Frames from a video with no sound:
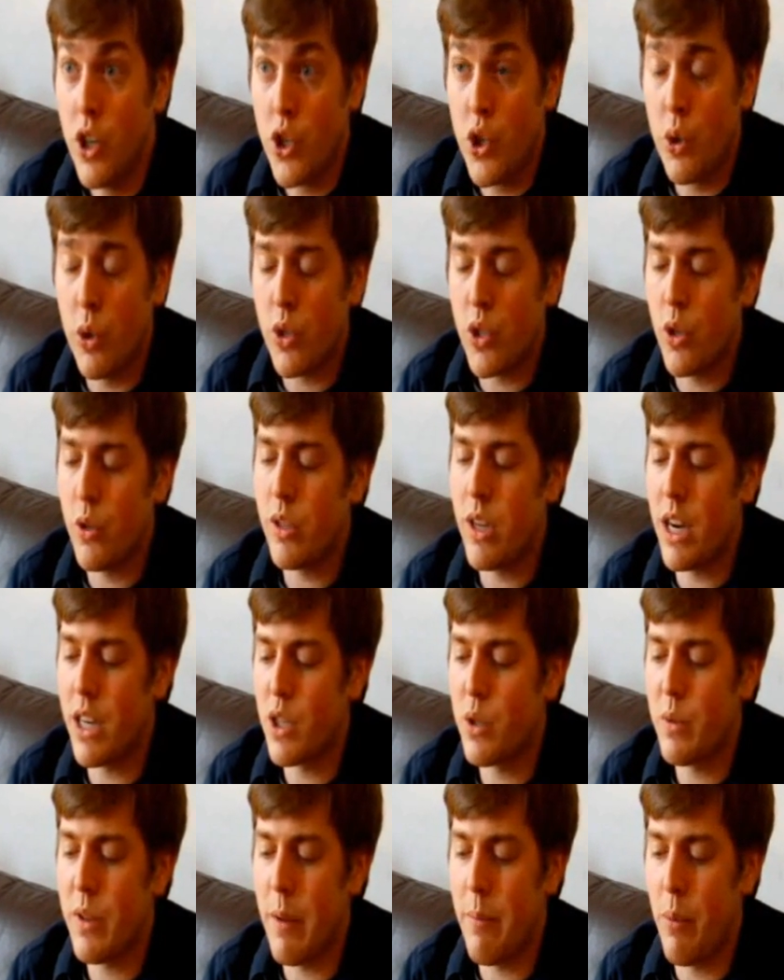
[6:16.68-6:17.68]
Sure. So
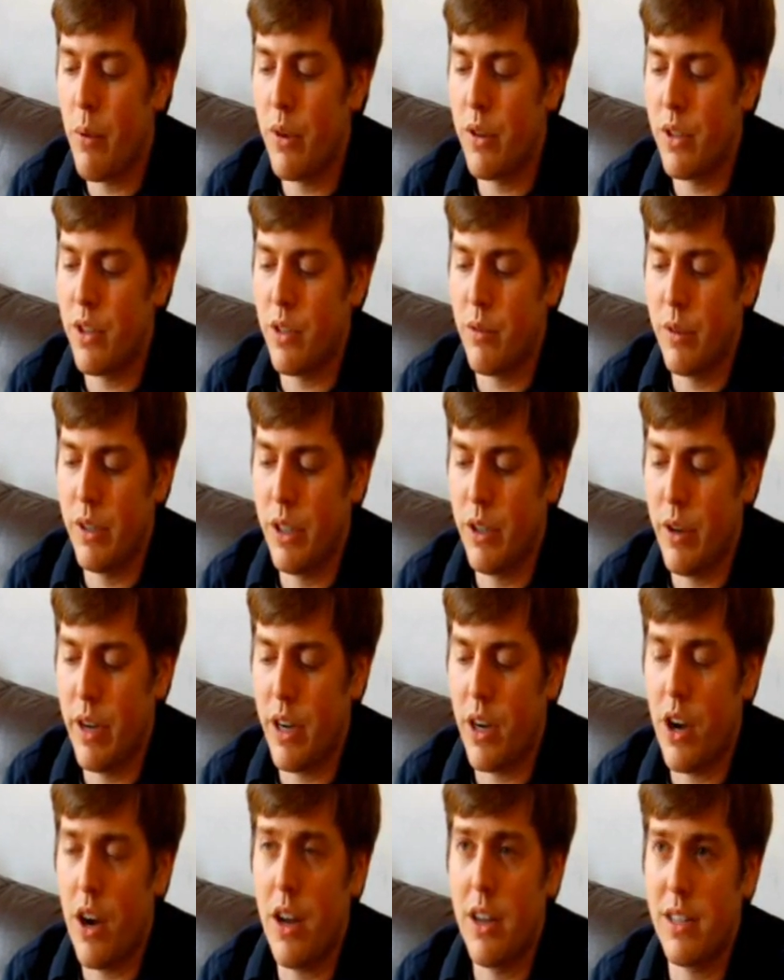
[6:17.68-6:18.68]
Doctors Without Borders is a really
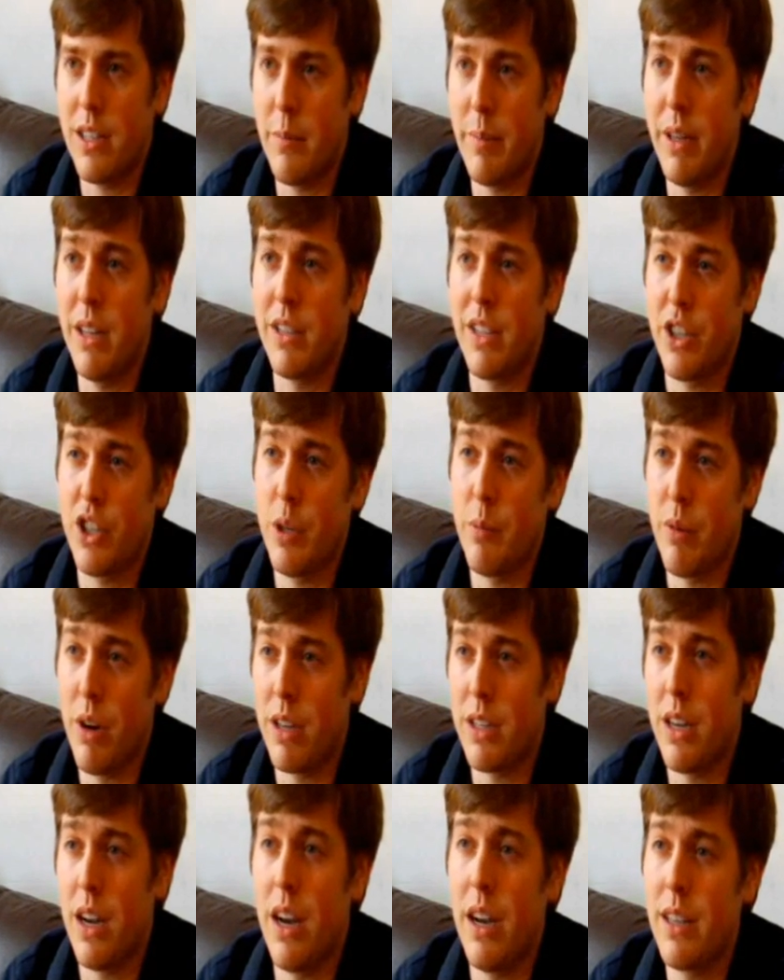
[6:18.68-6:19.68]
great cause the Beatles actually
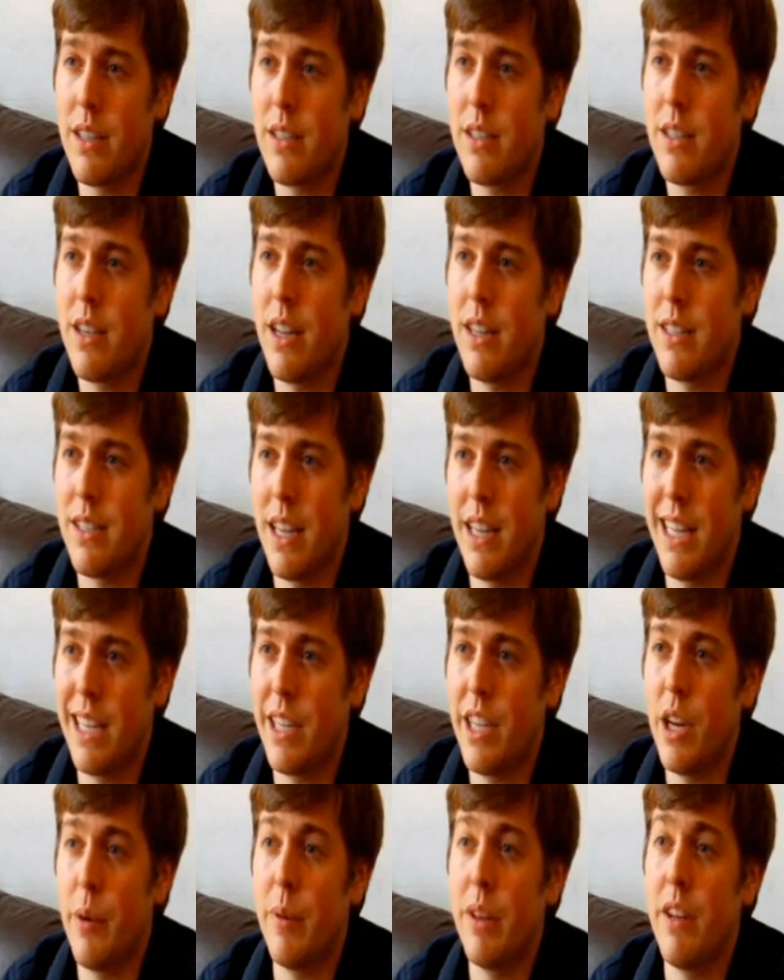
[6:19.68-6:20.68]
brought to us and said,
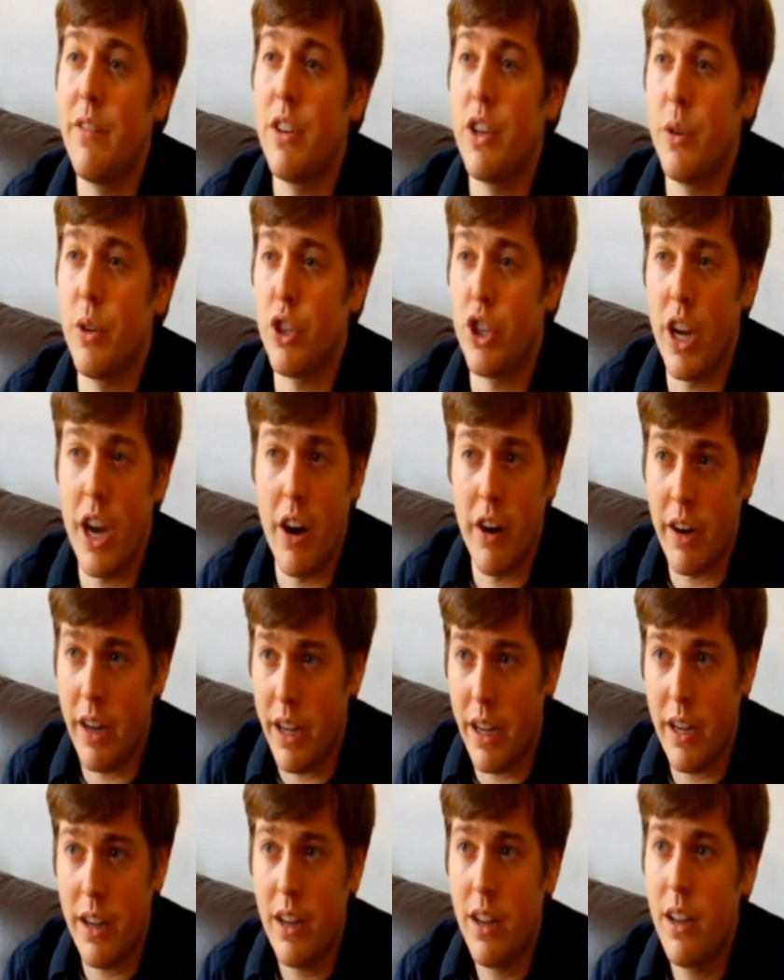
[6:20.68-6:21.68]
like, we'd love to do a
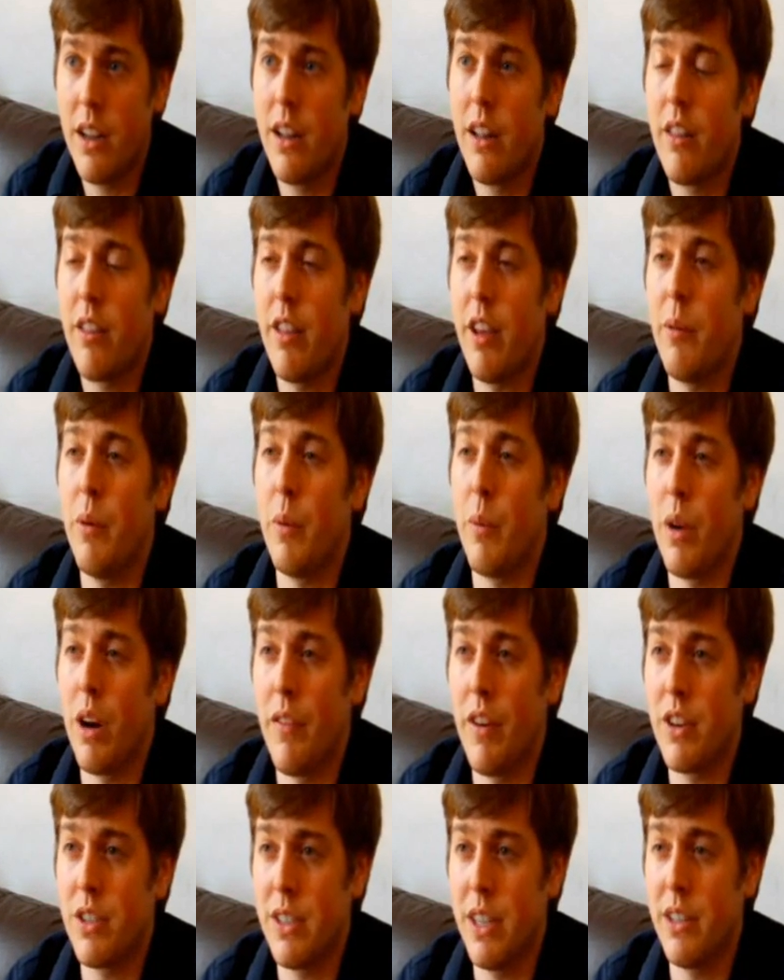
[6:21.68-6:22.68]
charity thing with one
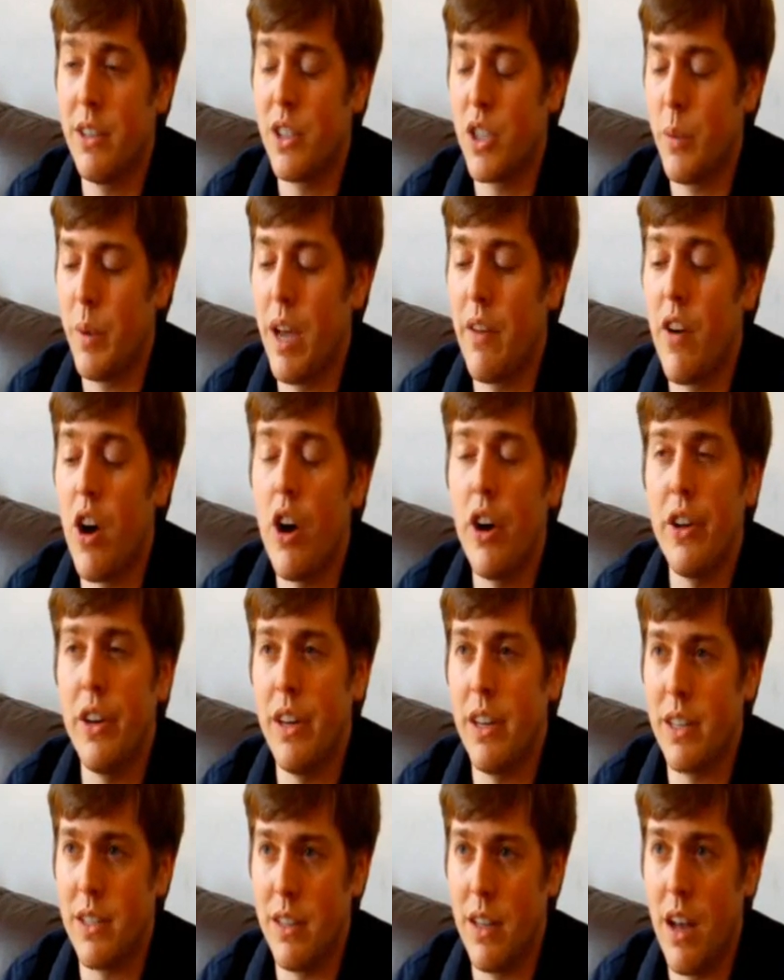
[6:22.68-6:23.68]
of our singles. So we have All
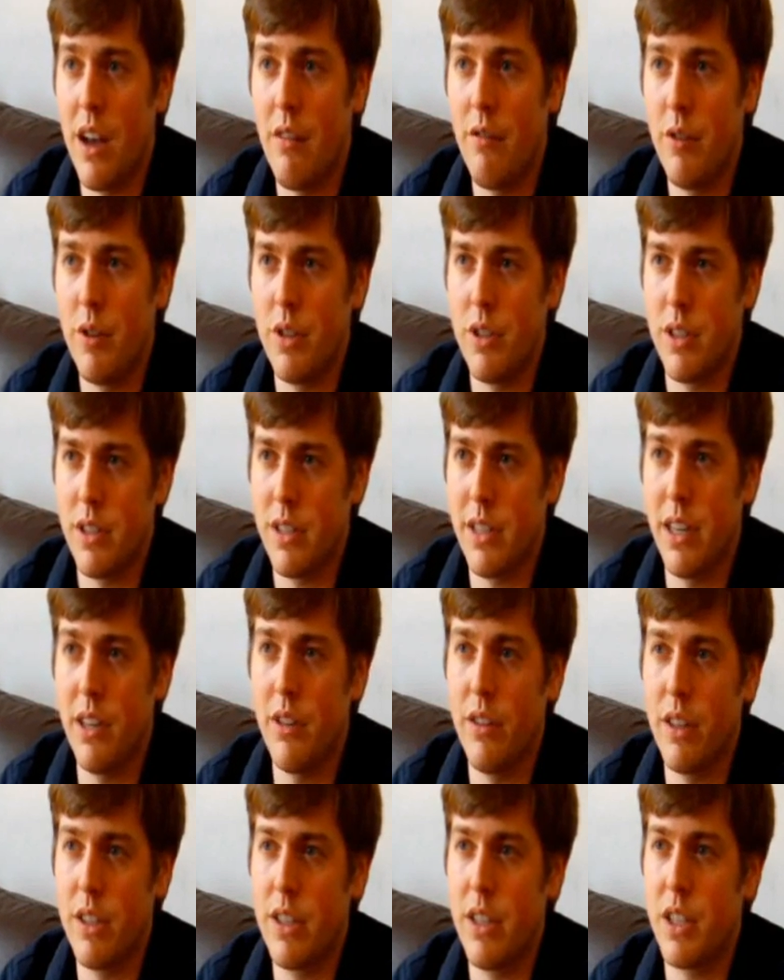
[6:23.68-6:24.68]
You Need Is Love, which is a
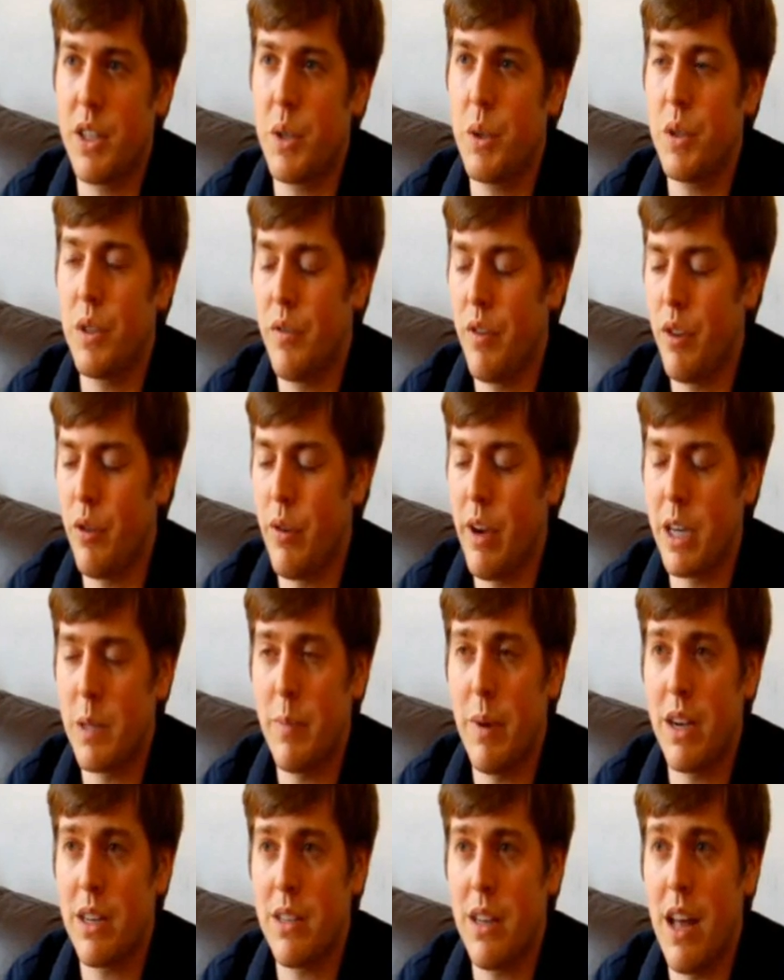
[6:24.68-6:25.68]
single that's exclusively through
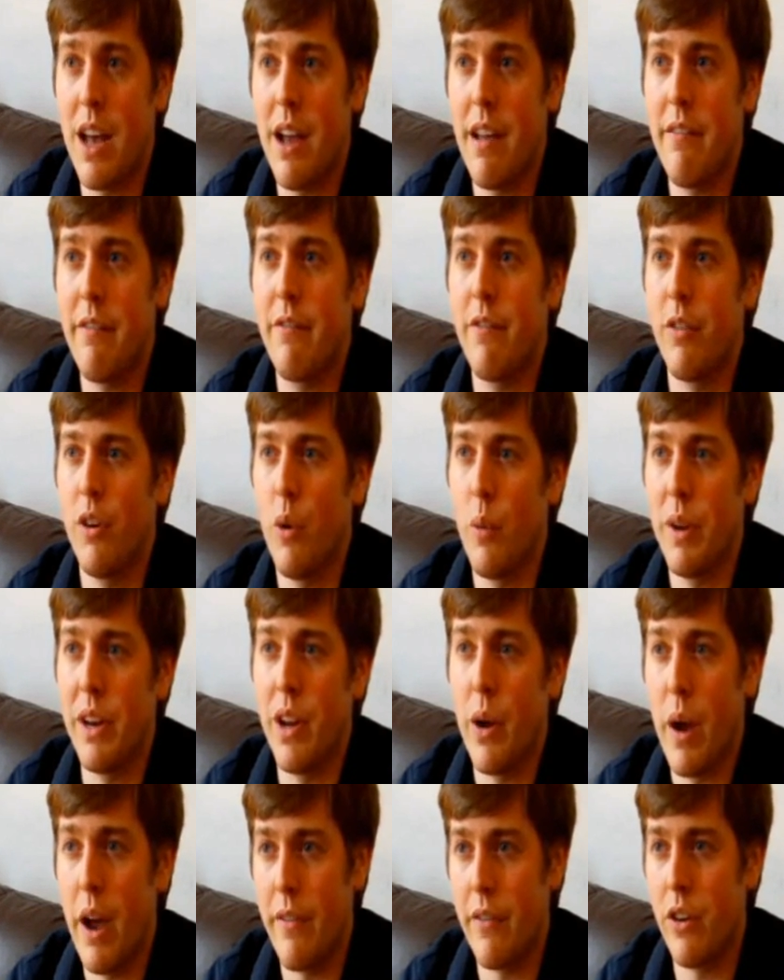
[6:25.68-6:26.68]
Xbox Live for a
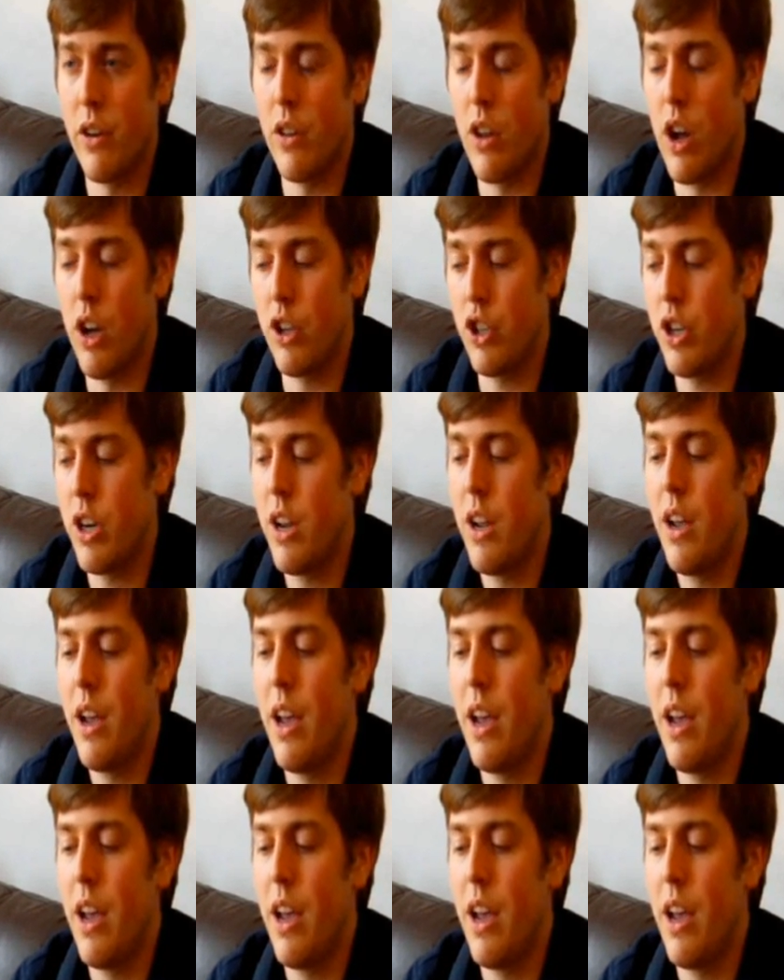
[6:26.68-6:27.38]
window after launch.